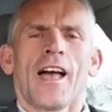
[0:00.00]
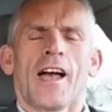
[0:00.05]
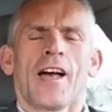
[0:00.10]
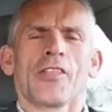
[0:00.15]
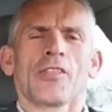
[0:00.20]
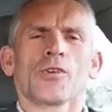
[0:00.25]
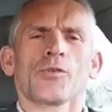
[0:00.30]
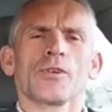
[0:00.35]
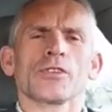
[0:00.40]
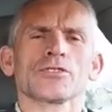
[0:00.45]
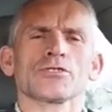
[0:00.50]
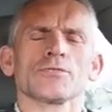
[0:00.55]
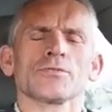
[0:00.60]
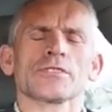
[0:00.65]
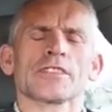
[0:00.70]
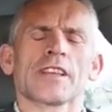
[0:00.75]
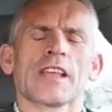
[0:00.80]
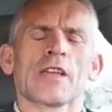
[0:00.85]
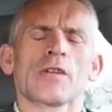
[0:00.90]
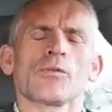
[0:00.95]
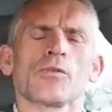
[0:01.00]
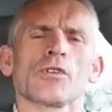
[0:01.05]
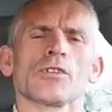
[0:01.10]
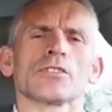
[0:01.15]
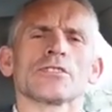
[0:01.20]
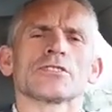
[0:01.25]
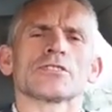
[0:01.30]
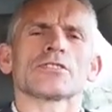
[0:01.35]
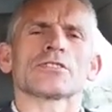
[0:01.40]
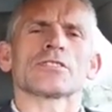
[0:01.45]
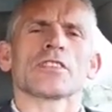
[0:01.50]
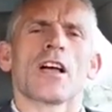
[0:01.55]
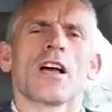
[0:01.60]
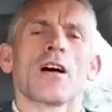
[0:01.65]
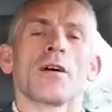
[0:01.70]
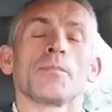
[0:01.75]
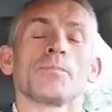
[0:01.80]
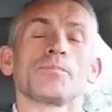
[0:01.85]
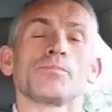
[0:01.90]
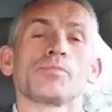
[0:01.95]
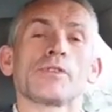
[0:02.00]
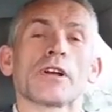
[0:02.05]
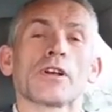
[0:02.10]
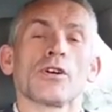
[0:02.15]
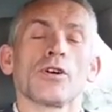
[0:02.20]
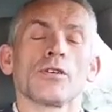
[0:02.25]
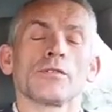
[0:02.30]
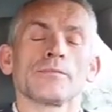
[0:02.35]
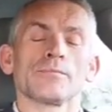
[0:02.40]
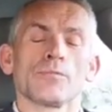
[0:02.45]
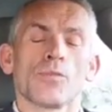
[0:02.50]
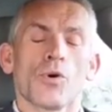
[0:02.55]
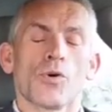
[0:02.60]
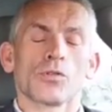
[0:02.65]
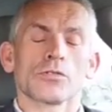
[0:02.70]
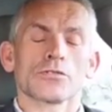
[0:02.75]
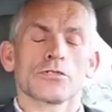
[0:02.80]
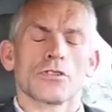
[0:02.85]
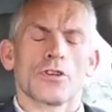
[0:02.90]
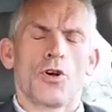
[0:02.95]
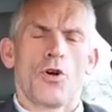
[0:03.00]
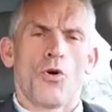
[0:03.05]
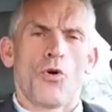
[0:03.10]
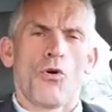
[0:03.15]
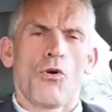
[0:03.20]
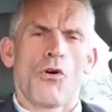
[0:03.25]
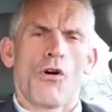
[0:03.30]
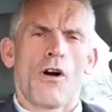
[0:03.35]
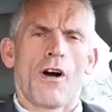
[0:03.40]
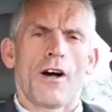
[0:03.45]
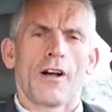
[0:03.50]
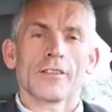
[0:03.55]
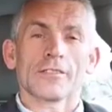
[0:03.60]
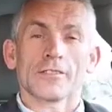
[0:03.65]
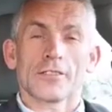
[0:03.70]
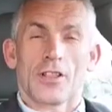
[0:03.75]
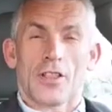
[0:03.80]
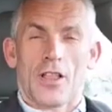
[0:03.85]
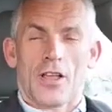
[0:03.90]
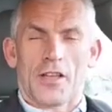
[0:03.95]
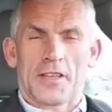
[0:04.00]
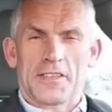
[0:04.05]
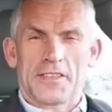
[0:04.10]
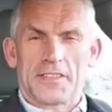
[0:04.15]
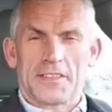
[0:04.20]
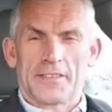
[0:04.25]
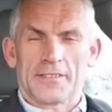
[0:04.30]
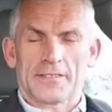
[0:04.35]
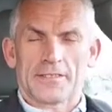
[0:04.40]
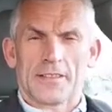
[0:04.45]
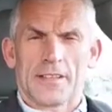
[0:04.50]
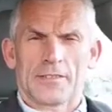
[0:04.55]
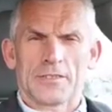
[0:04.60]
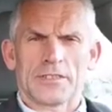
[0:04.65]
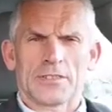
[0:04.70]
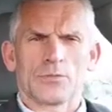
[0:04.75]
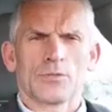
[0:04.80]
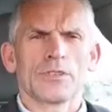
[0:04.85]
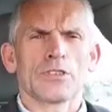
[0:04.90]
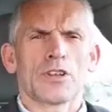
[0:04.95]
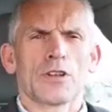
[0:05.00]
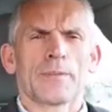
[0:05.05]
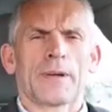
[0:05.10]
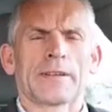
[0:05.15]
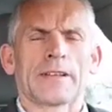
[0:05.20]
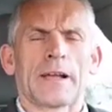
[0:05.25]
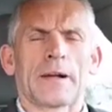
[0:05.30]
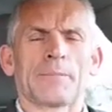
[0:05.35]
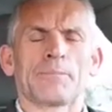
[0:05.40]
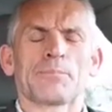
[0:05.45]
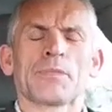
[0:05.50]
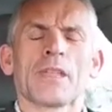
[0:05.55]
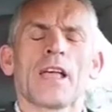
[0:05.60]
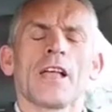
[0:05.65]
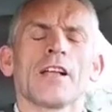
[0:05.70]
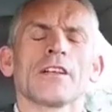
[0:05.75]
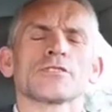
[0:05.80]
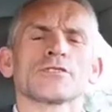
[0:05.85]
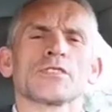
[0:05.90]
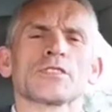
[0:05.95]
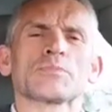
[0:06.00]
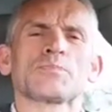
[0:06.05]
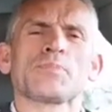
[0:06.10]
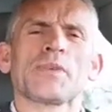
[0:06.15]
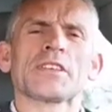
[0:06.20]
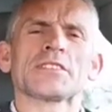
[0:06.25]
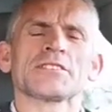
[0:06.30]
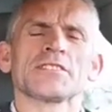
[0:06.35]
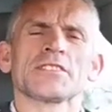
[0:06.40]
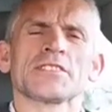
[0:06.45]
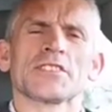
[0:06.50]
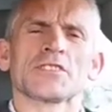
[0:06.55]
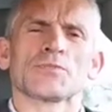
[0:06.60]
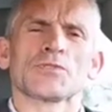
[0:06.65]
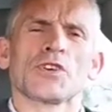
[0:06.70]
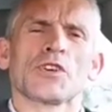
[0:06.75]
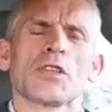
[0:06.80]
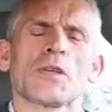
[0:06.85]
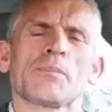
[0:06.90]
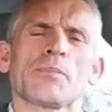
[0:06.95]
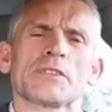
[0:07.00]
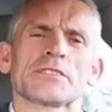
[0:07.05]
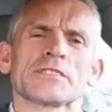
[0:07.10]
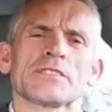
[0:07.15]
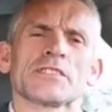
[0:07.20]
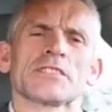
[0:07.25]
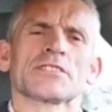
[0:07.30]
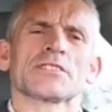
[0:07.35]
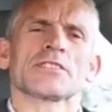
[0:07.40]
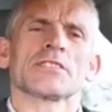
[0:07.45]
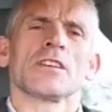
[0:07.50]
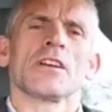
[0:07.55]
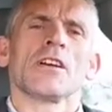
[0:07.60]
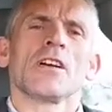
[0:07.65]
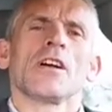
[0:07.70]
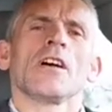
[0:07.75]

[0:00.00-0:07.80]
And the question today was, a brick and mortar or online? Now, you know what you're on about now. So that's businesses. We've got your business.